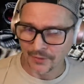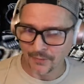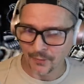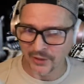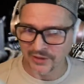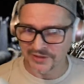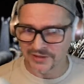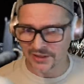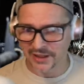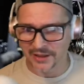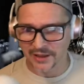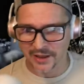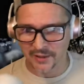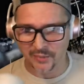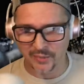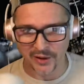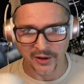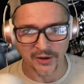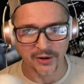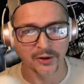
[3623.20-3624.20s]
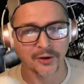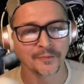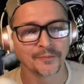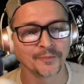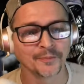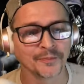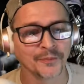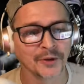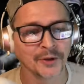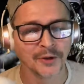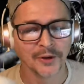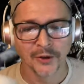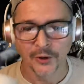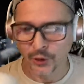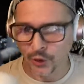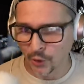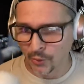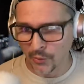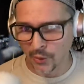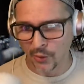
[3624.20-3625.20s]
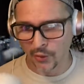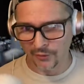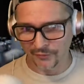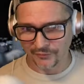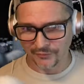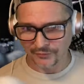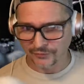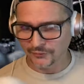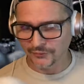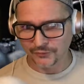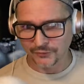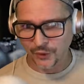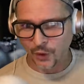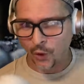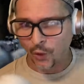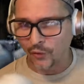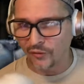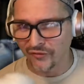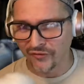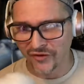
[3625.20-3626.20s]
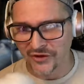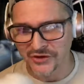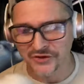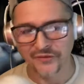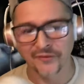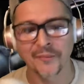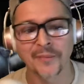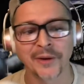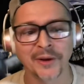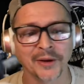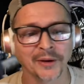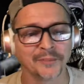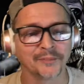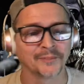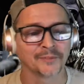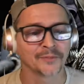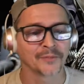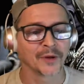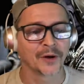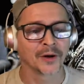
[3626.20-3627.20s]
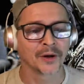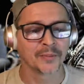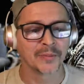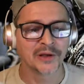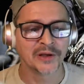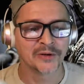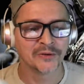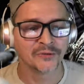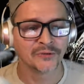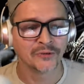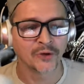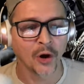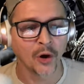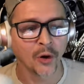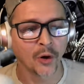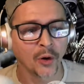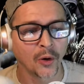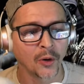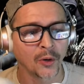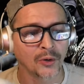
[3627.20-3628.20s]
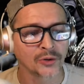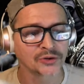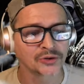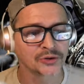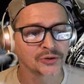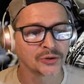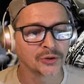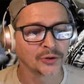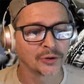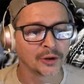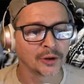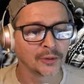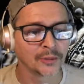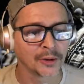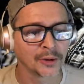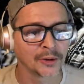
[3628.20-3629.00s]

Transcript: wait till I get bigger. No more goldfish for me. I'm going to be eating dogs. You know what